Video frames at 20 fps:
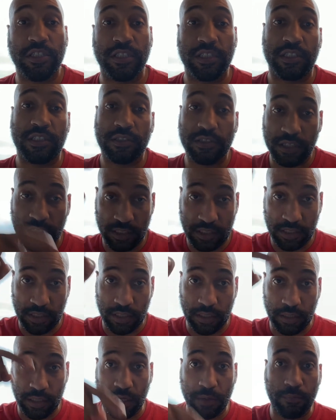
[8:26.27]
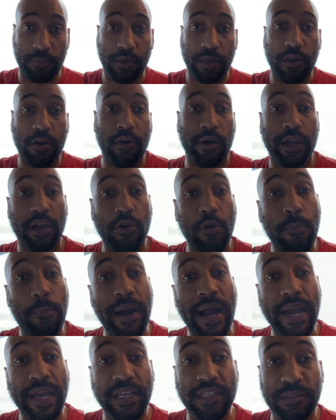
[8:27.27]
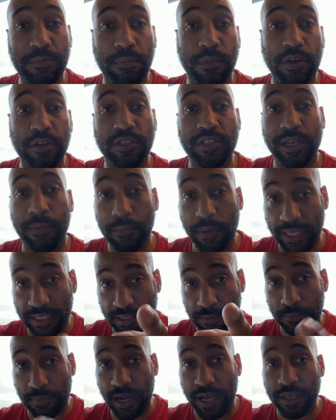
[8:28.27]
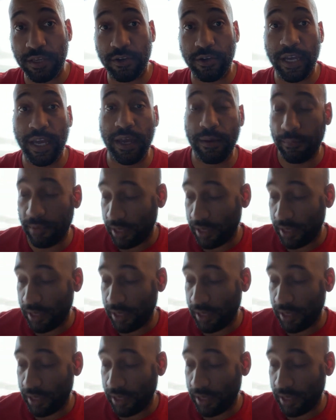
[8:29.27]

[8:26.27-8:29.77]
It's, it's in the link below, and go buy his merch. I'm about to buy your hat, my